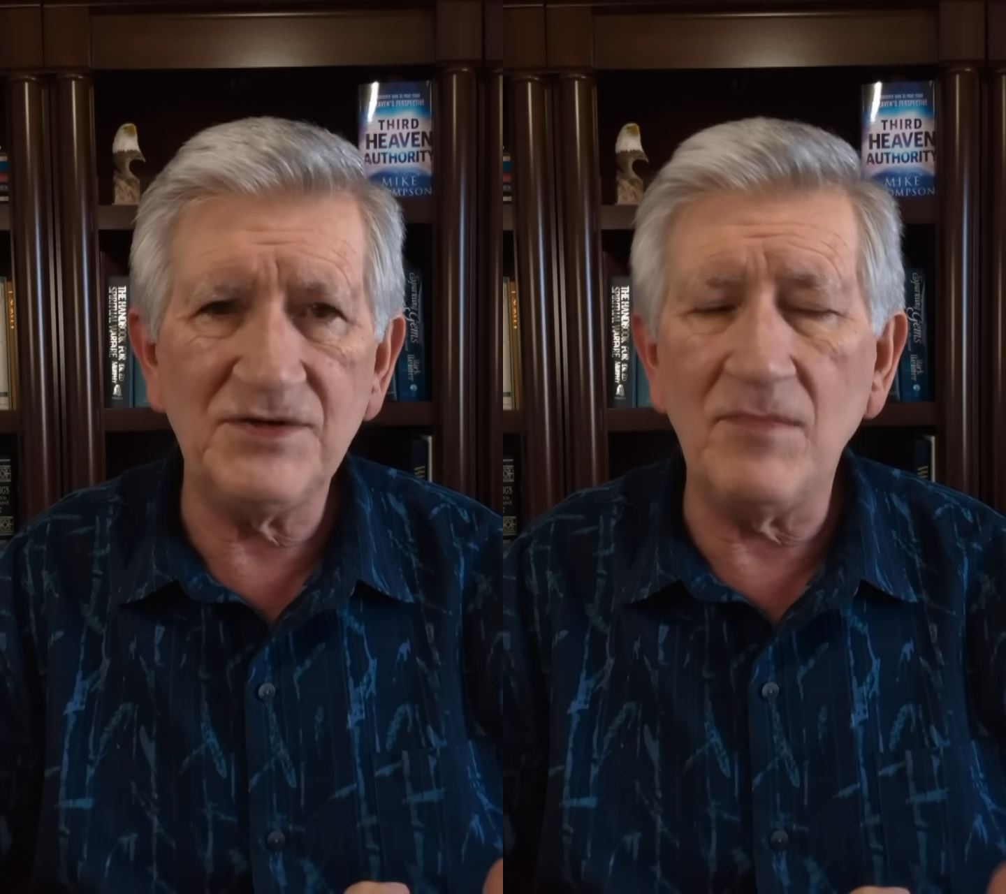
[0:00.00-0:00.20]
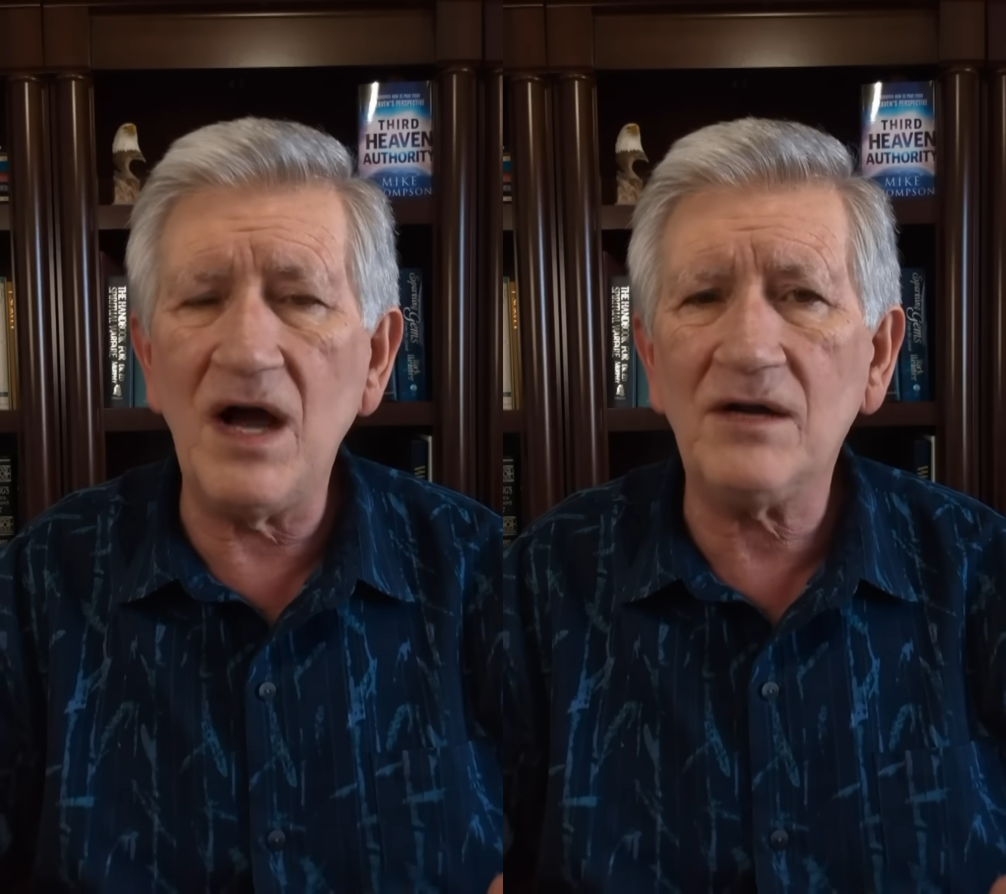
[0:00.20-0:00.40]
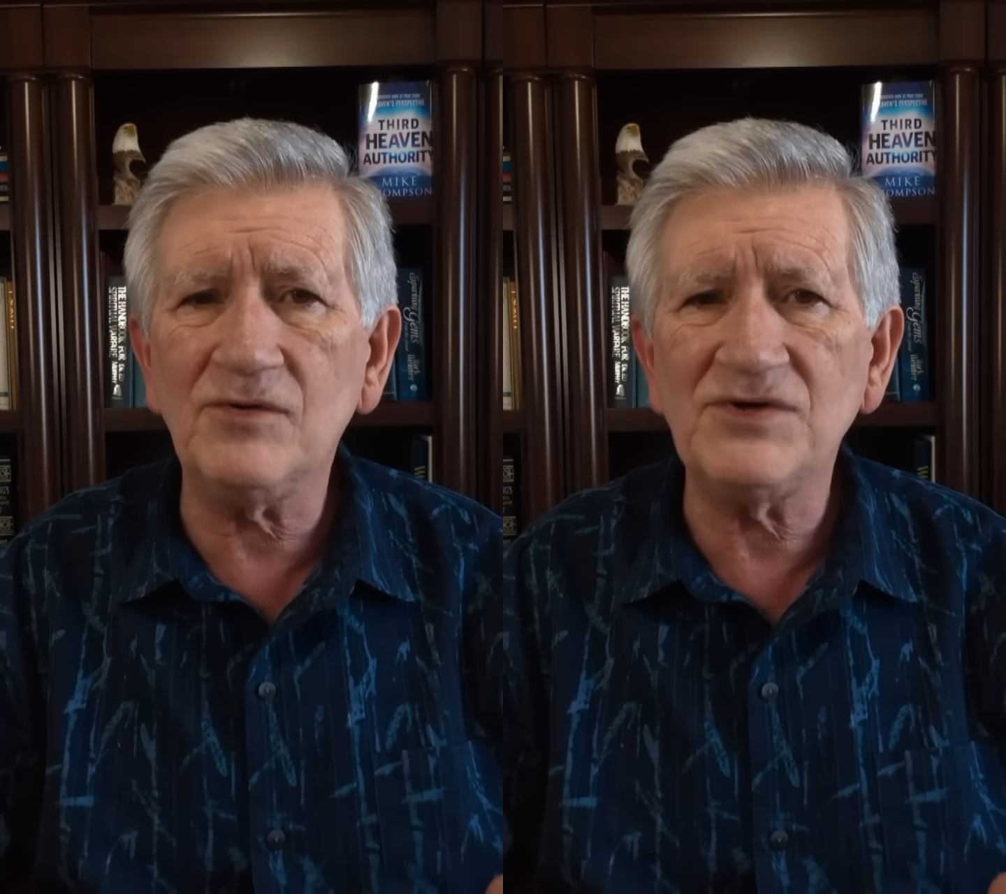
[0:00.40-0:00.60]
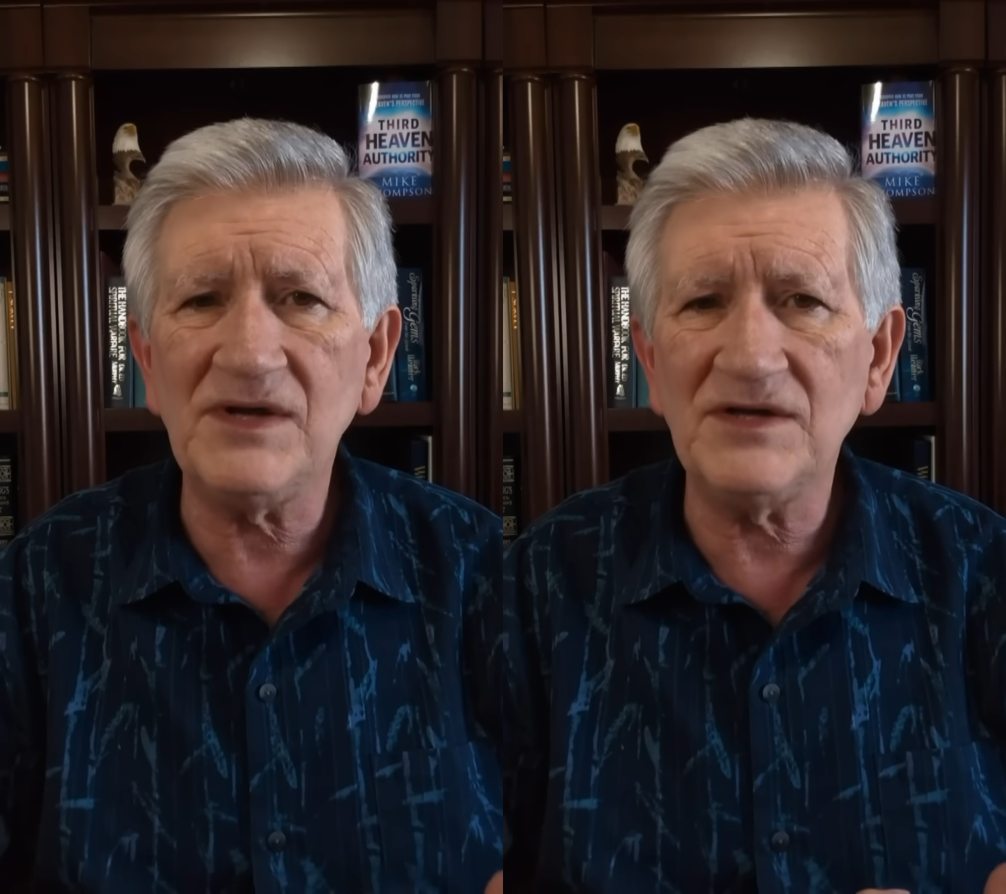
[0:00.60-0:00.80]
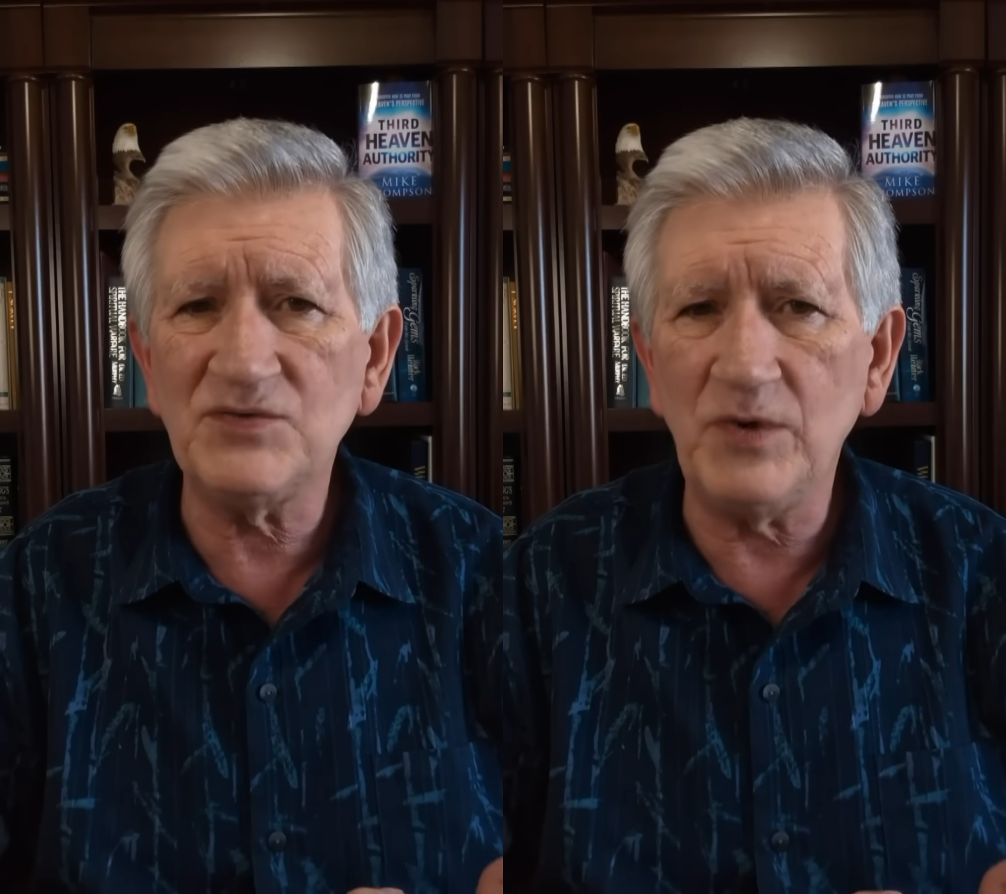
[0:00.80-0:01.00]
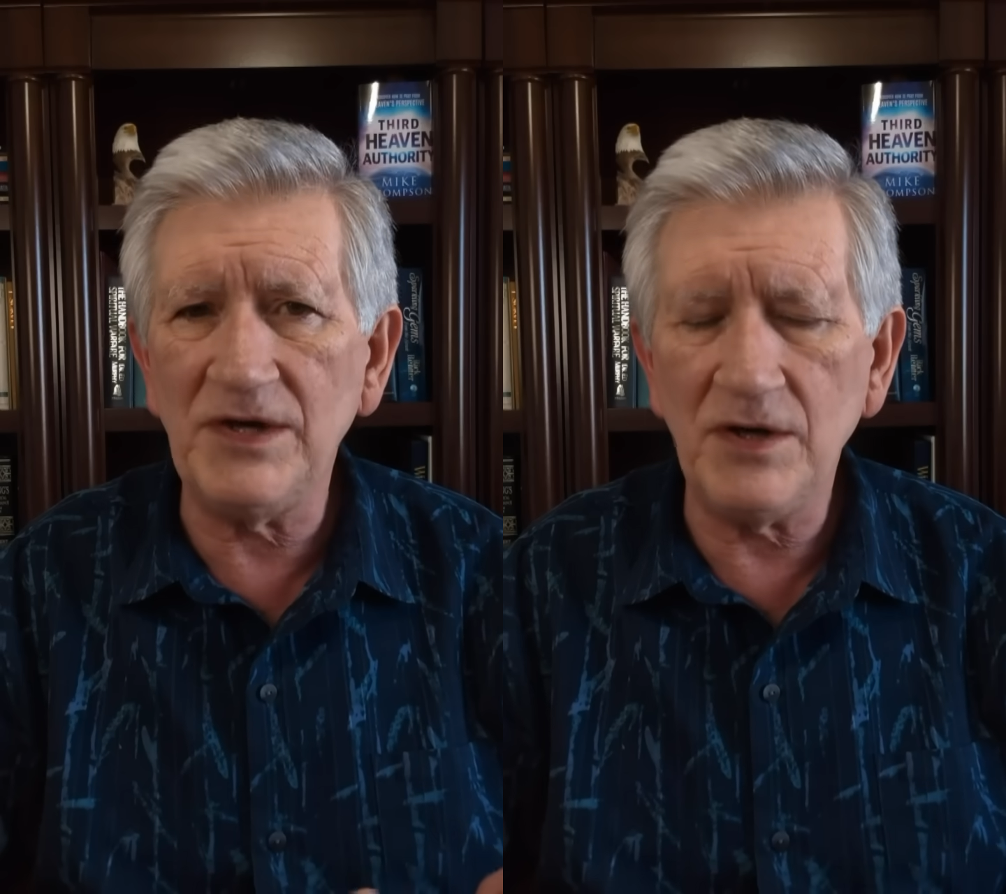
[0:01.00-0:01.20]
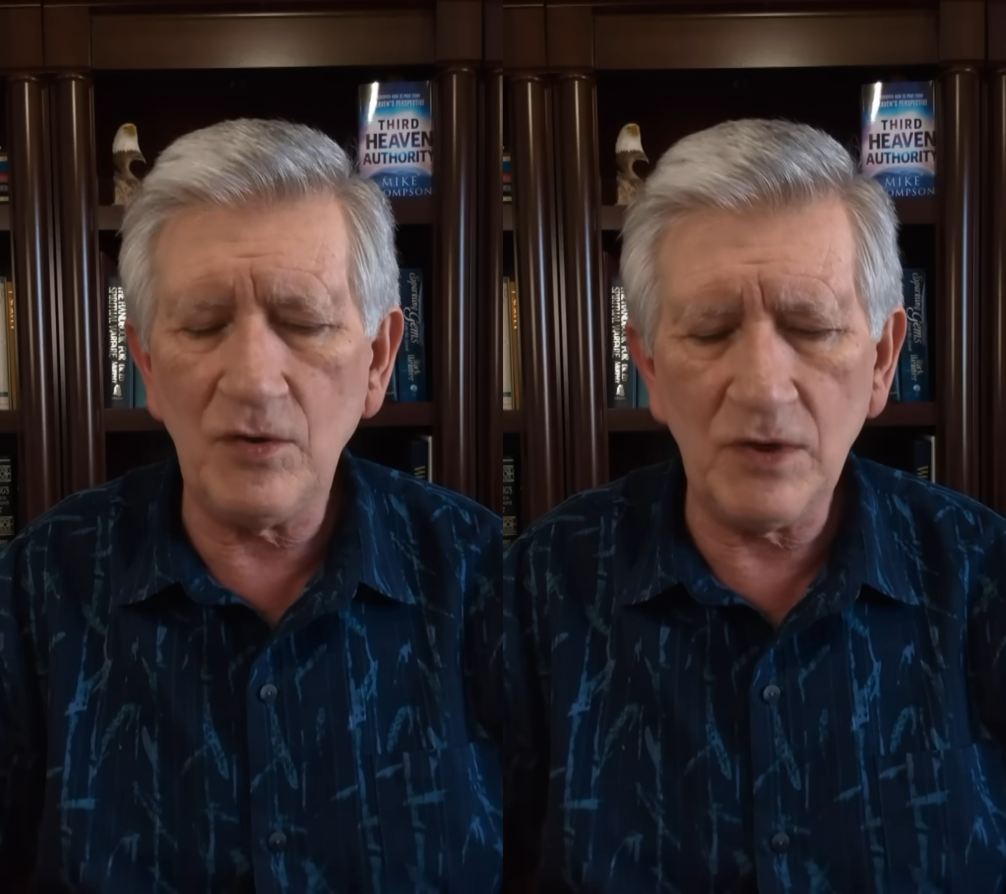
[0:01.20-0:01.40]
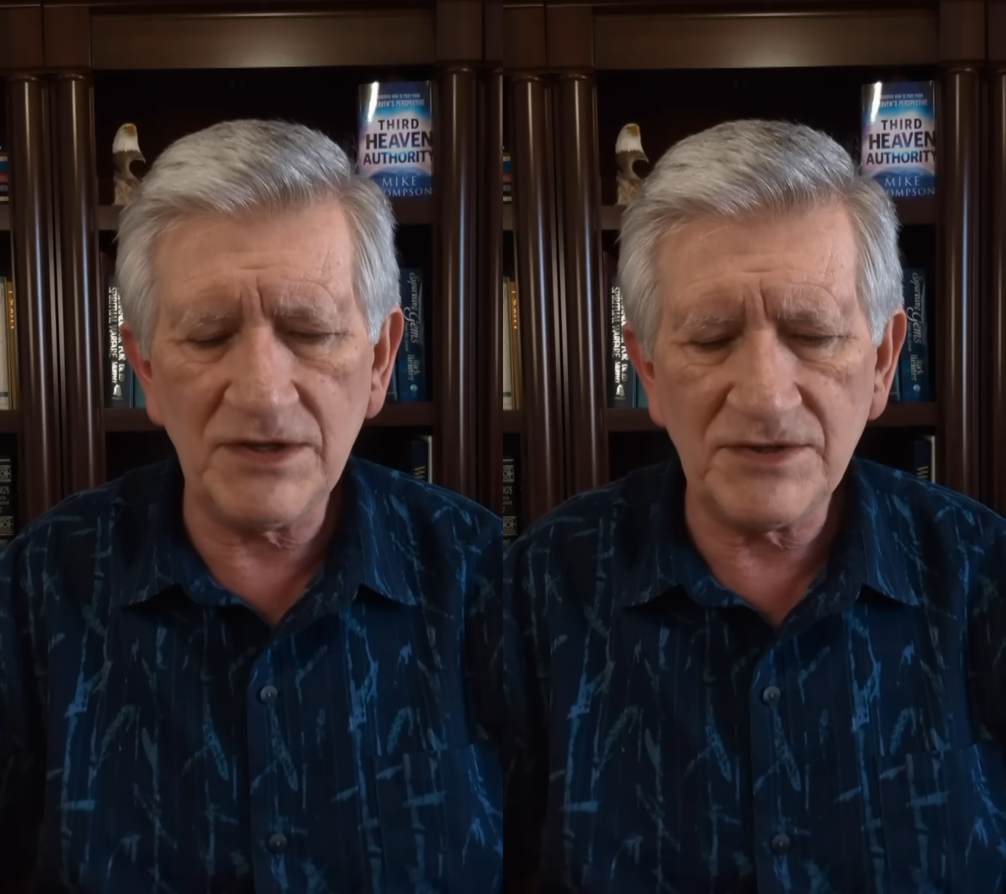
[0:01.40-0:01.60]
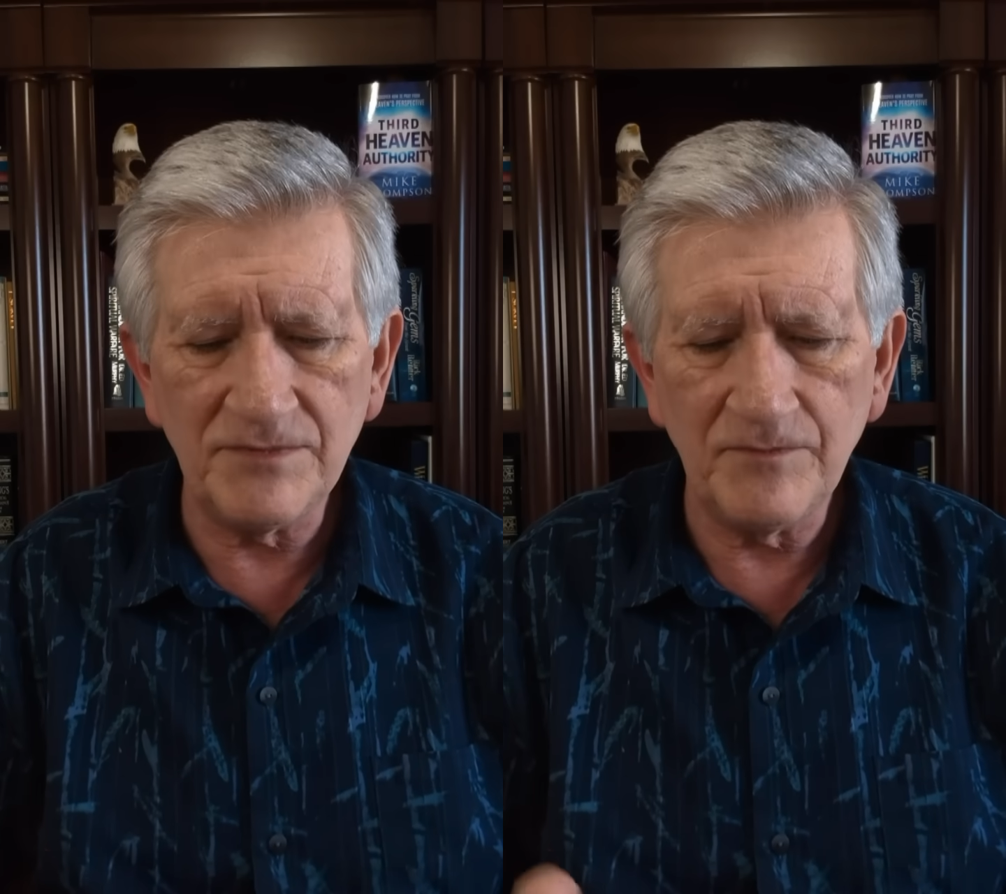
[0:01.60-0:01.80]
democracy as we know it,